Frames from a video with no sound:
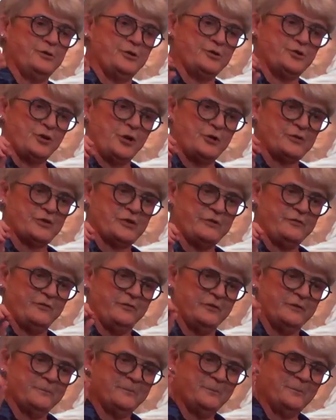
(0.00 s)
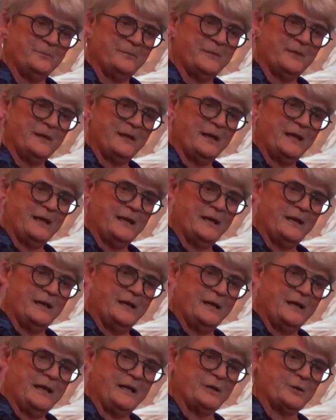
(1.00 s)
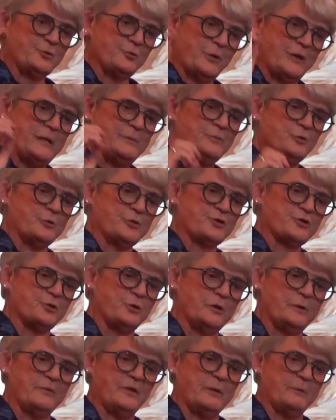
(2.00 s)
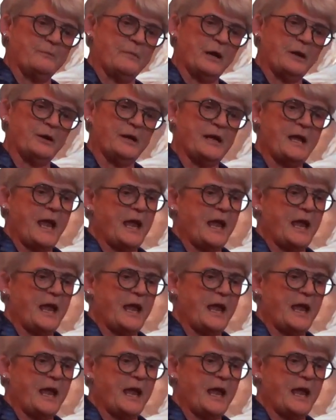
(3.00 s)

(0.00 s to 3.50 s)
to Joseph in a dream to assure him that Mary